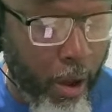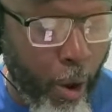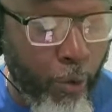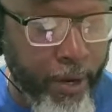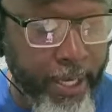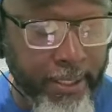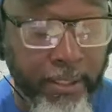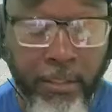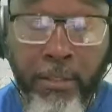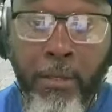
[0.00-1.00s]
over
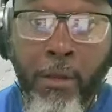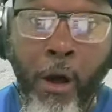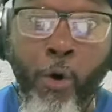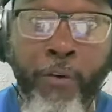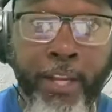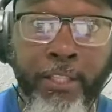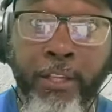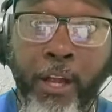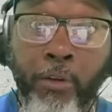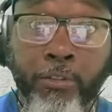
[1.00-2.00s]
this
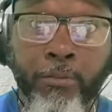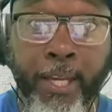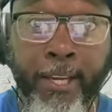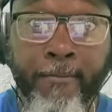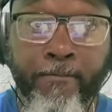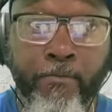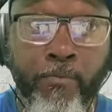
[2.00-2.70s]
loss, man.